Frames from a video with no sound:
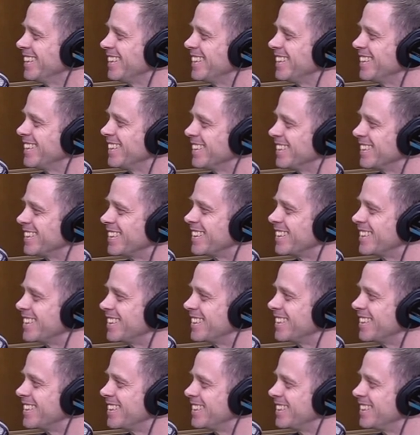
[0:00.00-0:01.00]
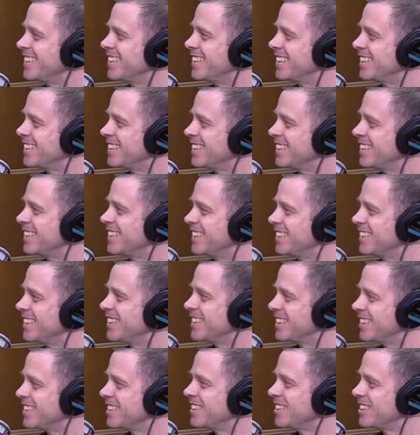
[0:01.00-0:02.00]

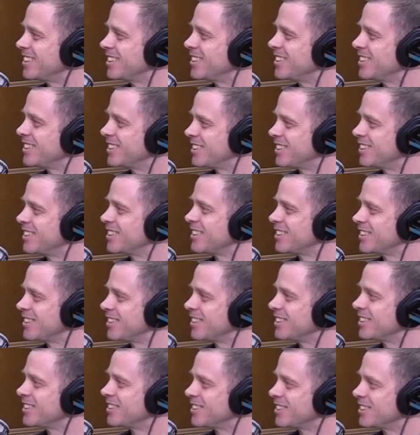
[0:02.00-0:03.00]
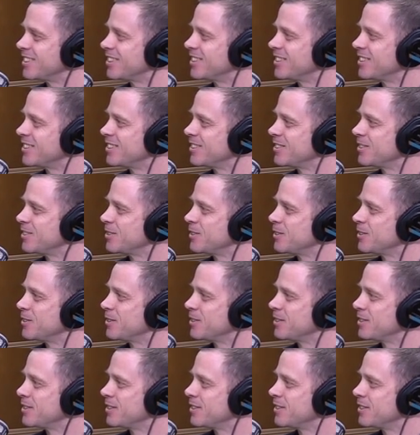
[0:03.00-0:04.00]

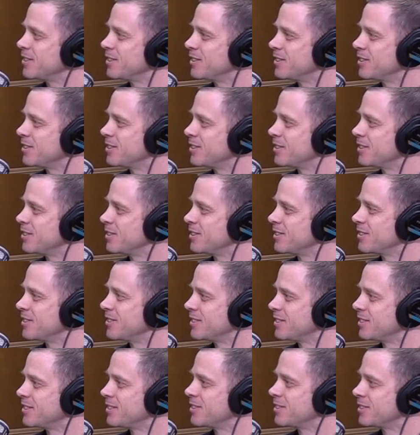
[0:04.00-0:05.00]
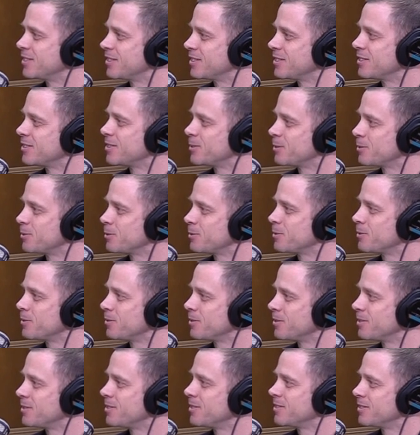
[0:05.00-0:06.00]

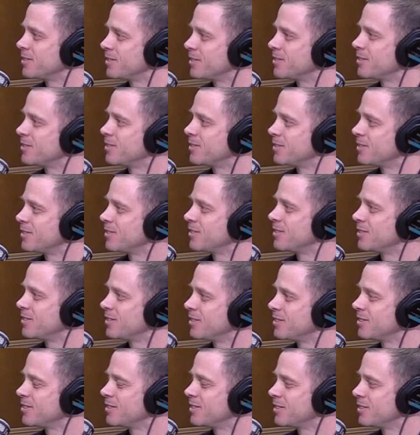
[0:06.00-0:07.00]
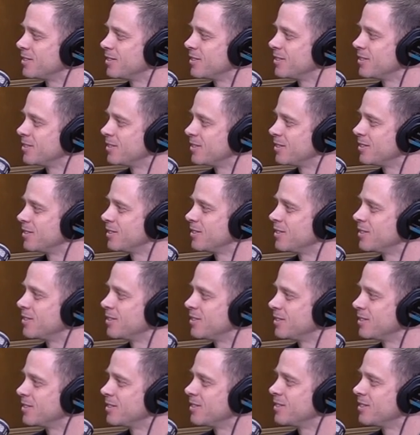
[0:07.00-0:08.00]
(silent)